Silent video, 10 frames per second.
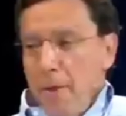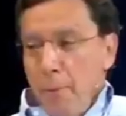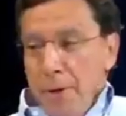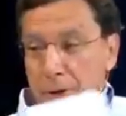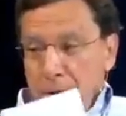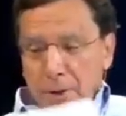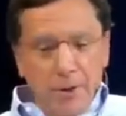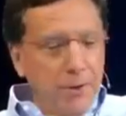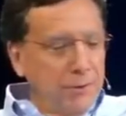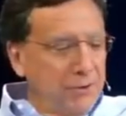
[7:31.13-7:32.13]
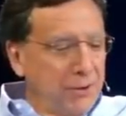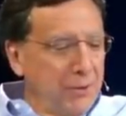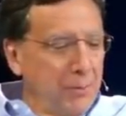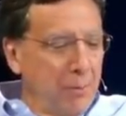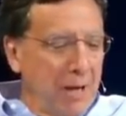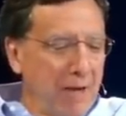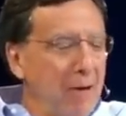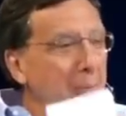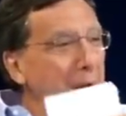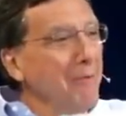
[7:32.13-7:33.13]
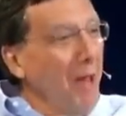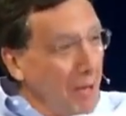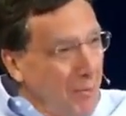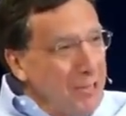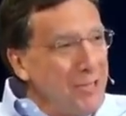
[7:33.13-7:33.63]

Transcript: We are close to being out of time. I have a lot of questions.